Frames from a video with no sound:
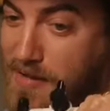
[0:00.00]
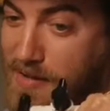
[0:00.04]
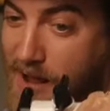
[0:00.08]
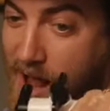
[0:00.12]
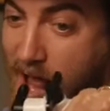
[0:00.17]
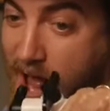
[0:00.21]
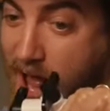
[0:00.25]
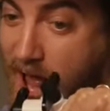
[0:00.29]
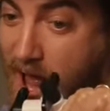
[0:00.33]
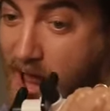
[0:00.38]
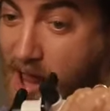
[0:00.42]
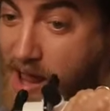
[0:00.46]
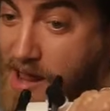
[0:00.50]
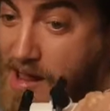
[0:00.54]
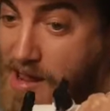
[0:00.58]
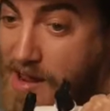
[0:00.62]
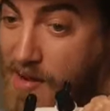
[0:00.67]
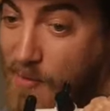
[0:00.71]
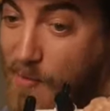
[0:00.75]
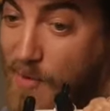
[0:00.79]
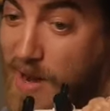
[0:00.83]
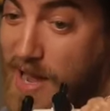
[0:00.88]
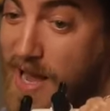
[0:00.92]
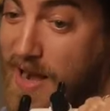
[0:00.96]
Neil.
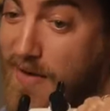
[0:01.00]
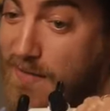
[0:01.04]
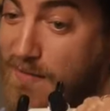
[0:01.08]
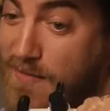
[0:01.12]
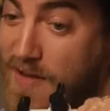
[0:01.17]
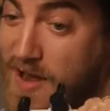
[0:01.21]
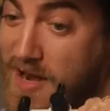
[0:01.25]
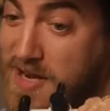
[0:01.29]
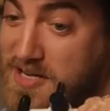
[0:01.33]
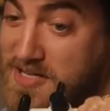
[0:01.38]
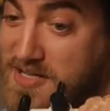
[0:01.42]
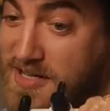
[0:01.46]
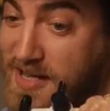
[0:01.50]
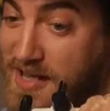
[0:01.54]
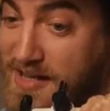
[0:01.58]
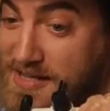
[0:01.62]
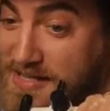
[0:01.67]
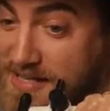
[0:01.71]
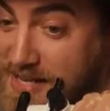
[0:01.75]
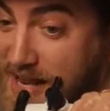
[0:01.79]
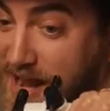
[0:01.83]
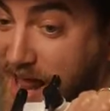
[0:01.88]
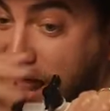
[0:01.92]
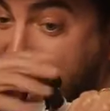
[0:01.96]
We, we got to finish the
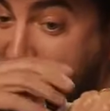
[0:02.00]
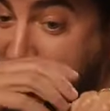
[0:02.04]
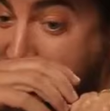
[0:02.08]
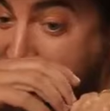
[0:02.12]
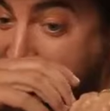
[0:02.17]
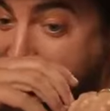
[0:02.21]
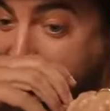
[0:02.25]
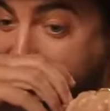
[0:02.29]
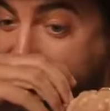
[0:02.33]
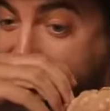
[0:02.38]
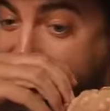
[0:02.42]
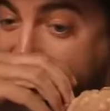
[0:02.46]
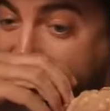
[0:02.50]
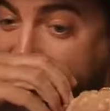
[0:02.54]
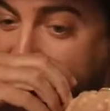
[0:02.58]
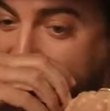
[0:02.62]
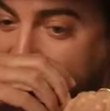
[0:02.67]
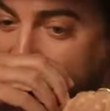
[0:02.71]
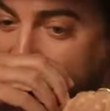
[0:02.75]
rest this. of it.